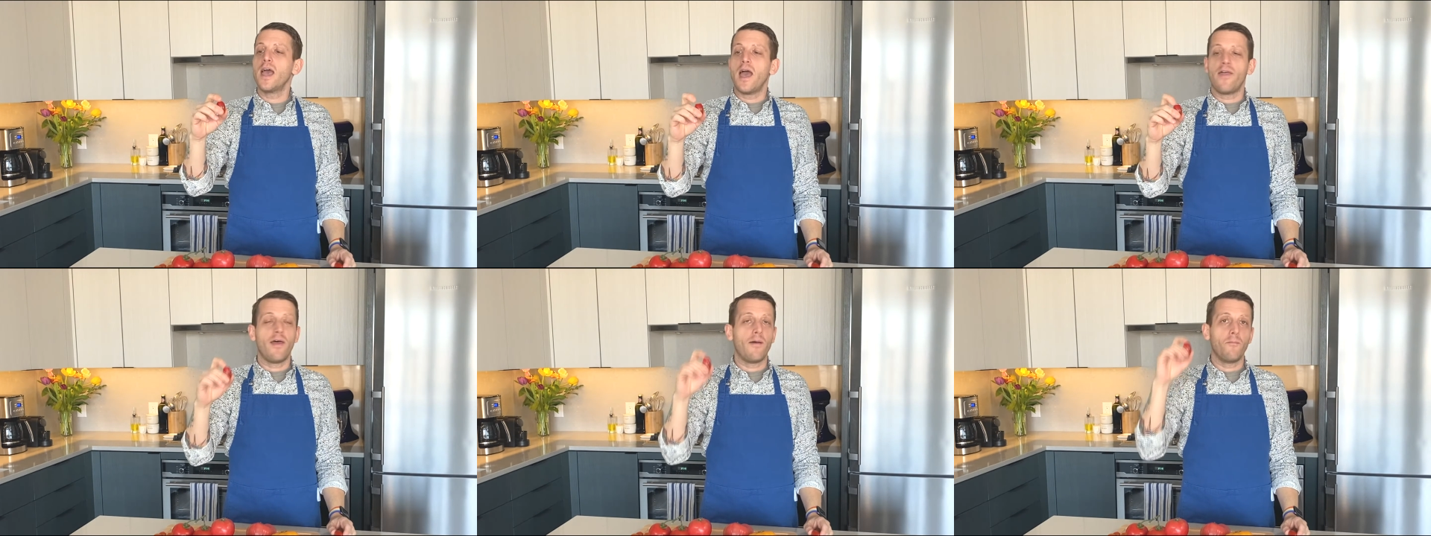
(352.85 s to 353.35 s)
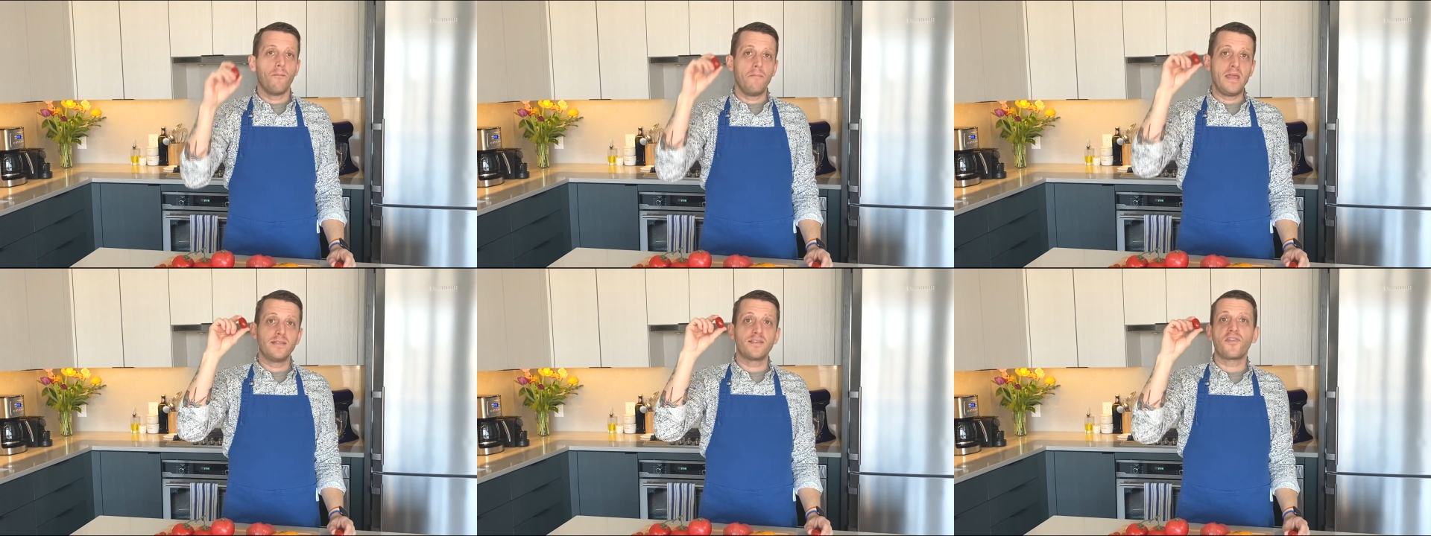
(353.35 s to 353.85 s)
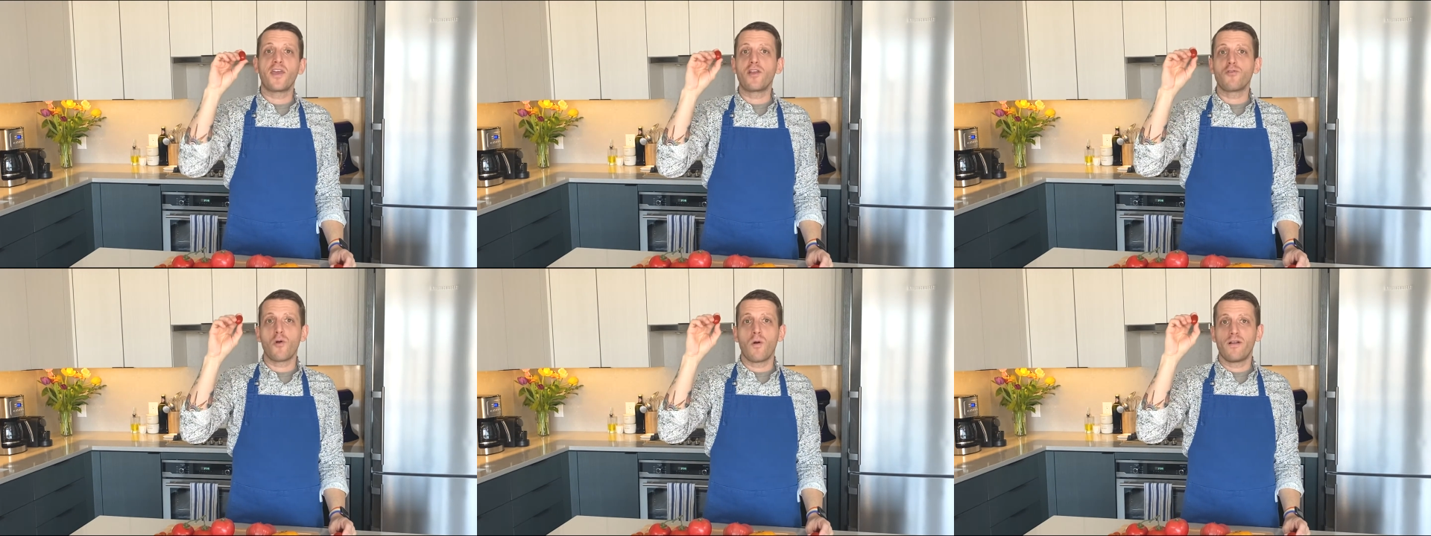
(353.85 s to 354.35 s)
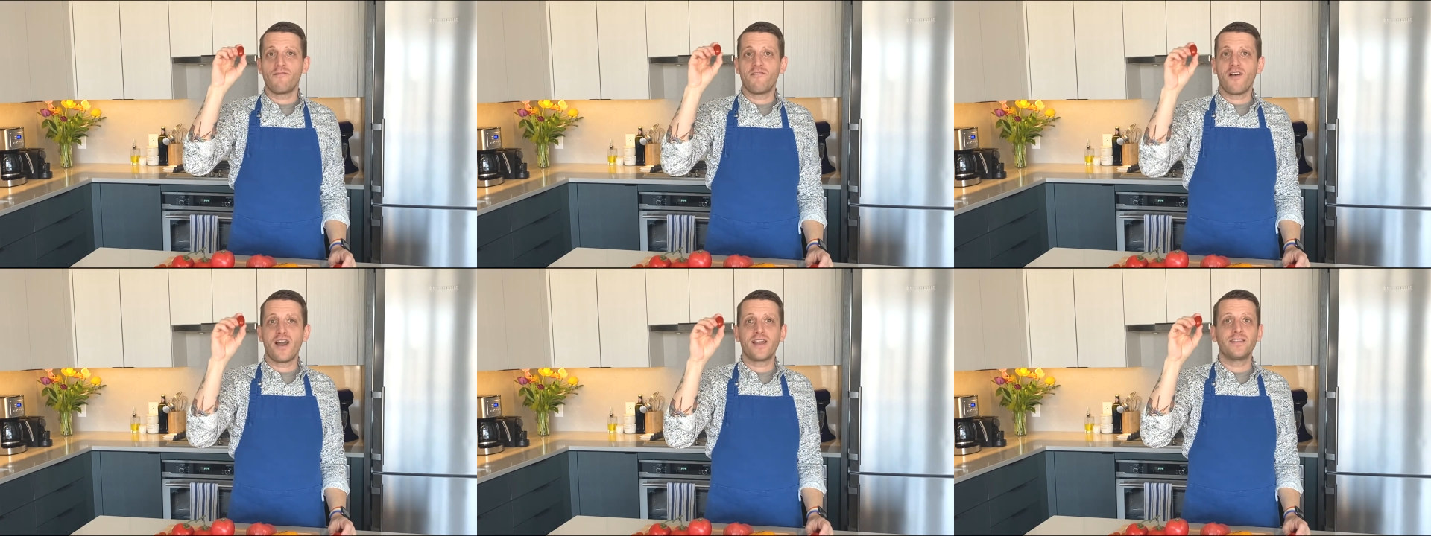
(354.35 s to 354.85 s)
And that means that they grow on
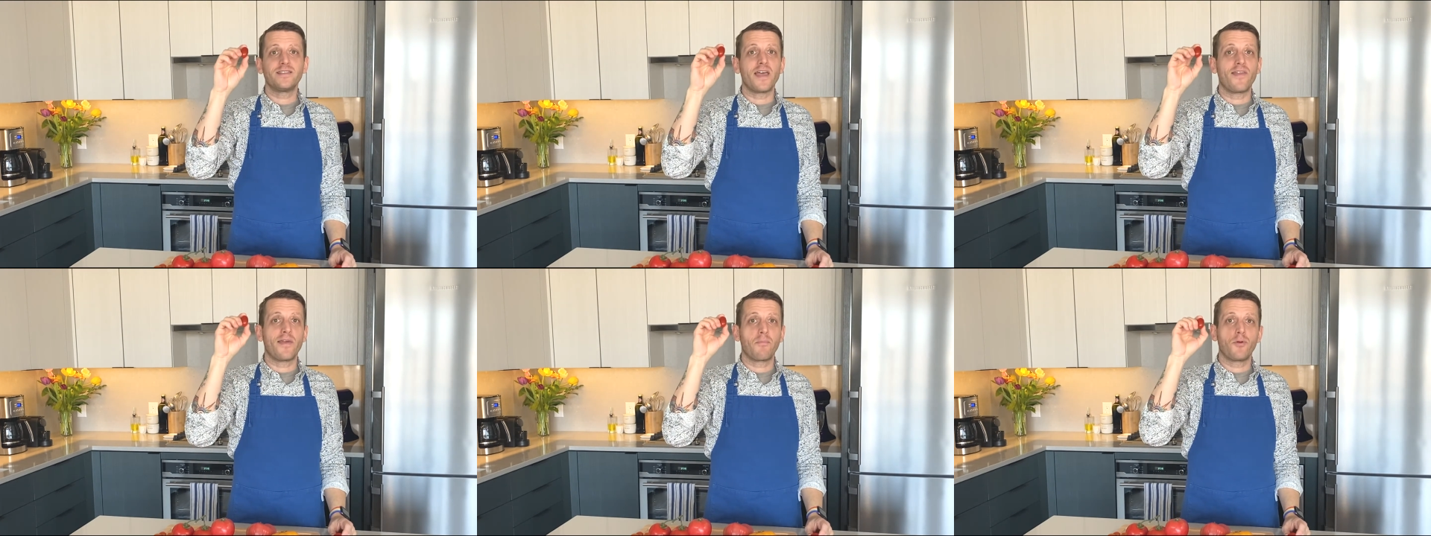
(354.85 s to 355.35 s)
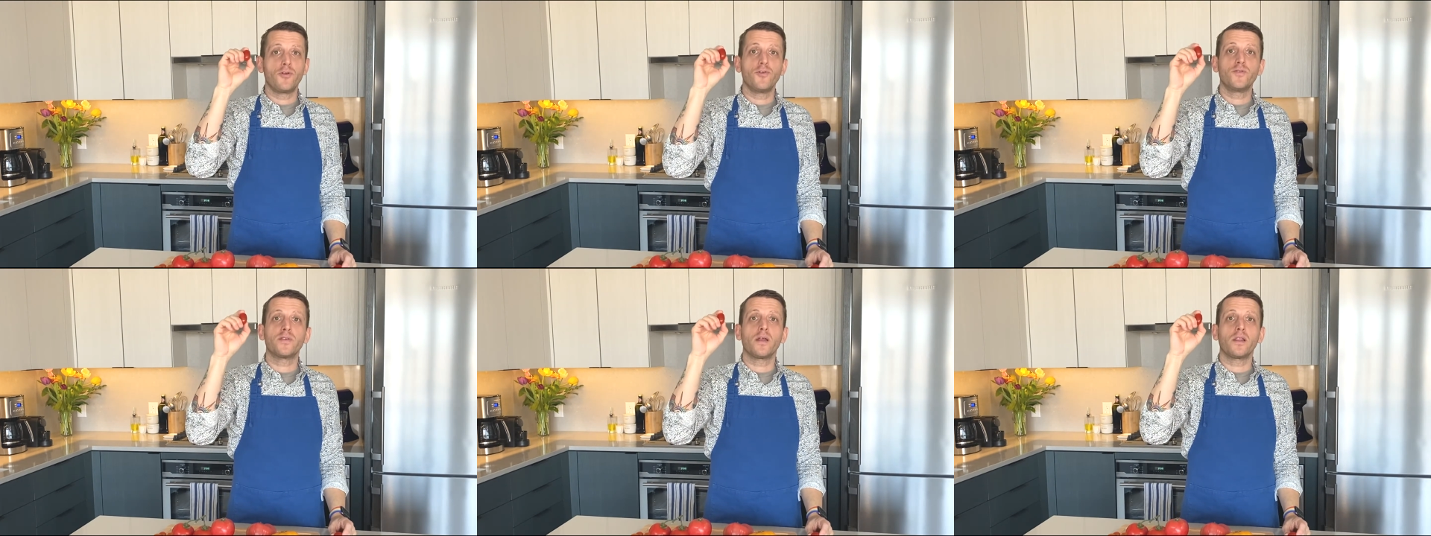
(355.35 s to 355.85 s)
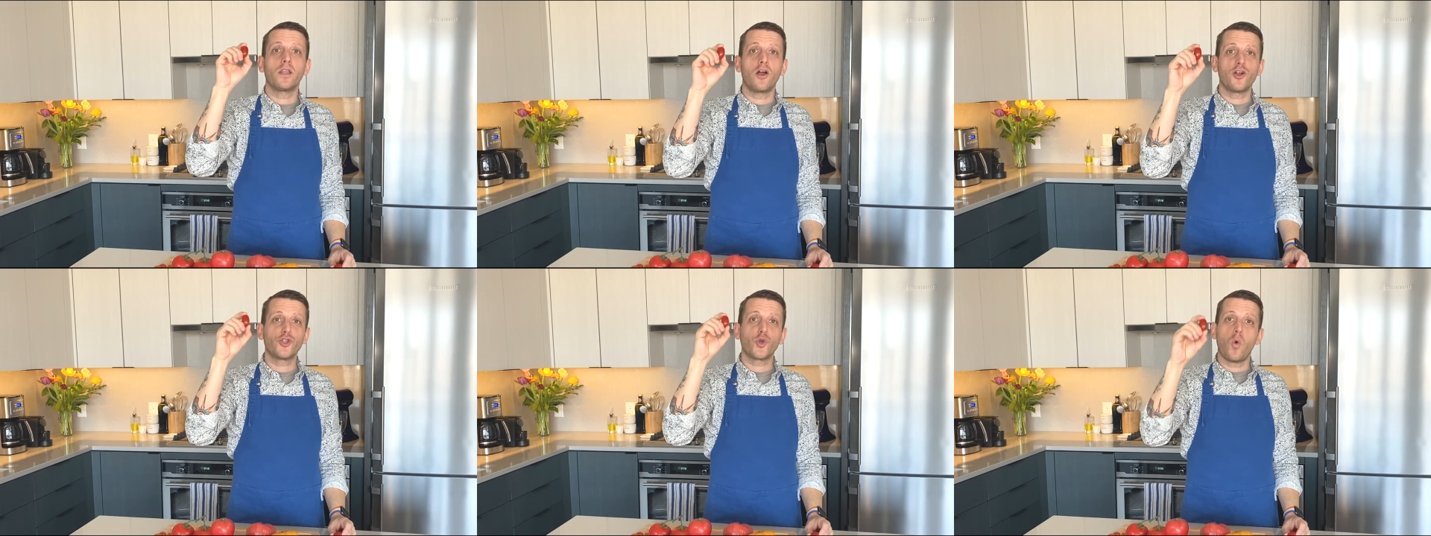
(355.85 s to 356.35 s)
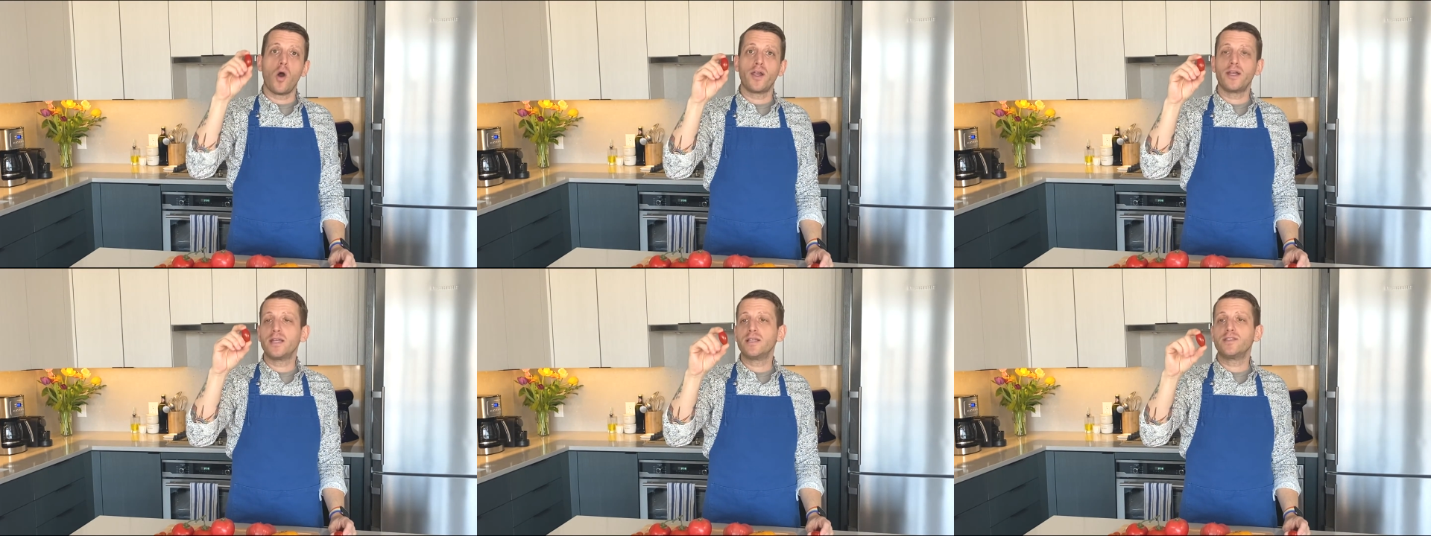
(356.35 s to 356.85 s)
vines and they produce large
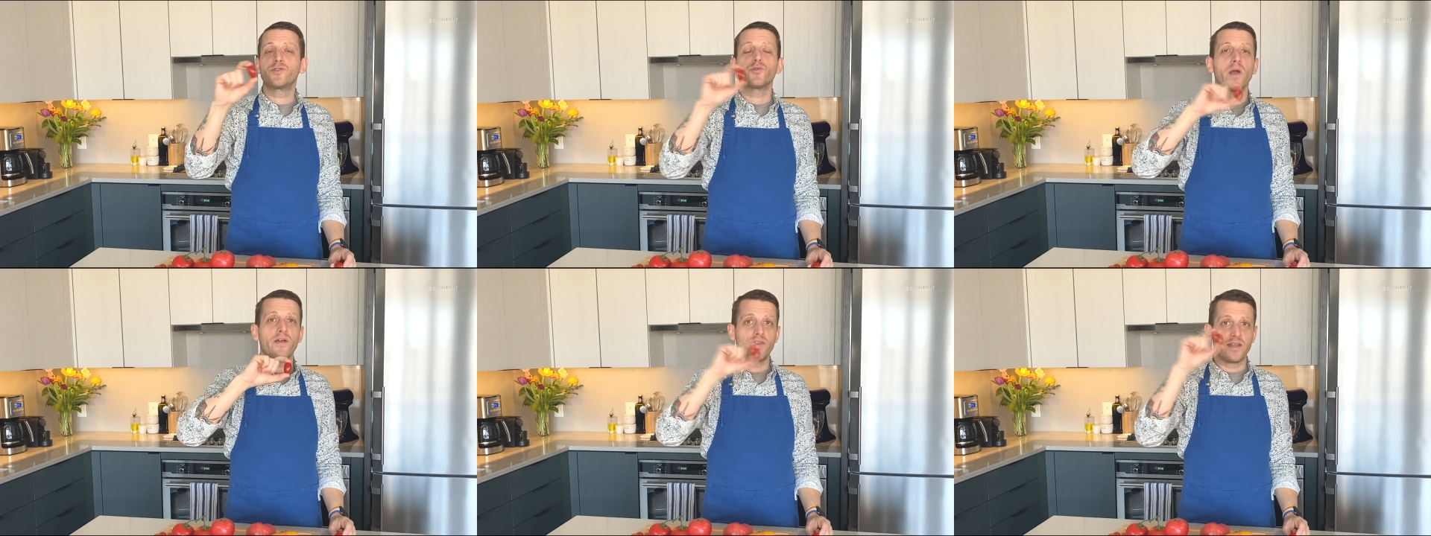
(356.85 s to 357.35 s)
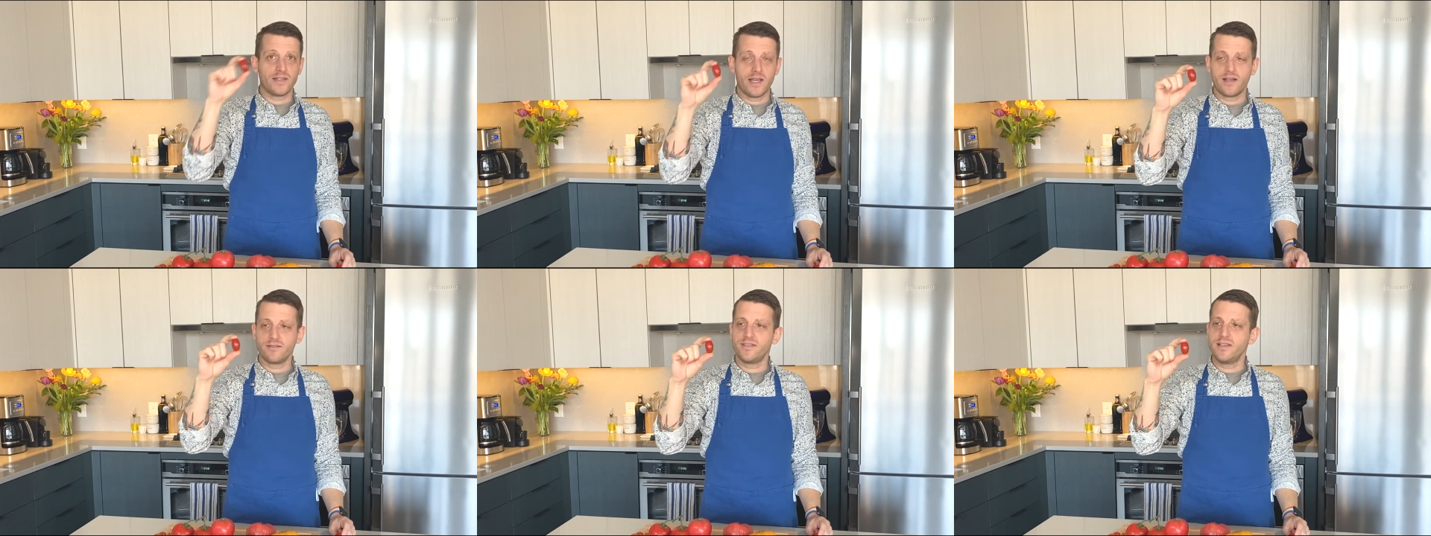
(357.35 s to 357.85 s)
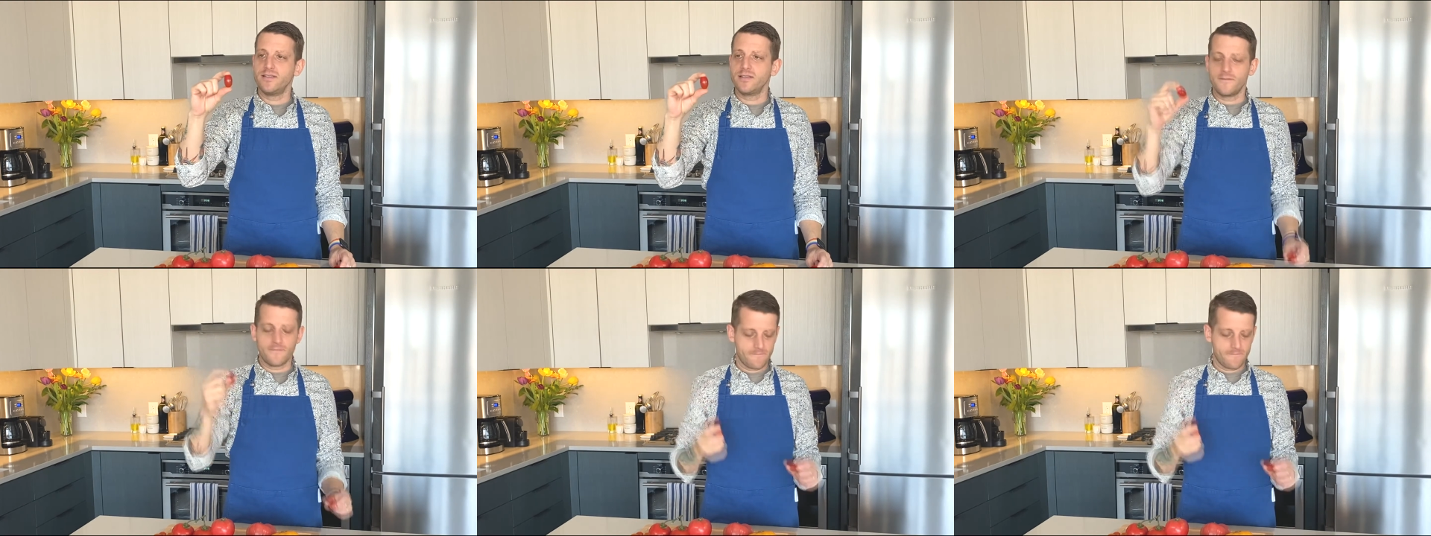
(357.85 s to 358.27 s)
quantities throughout the entire season.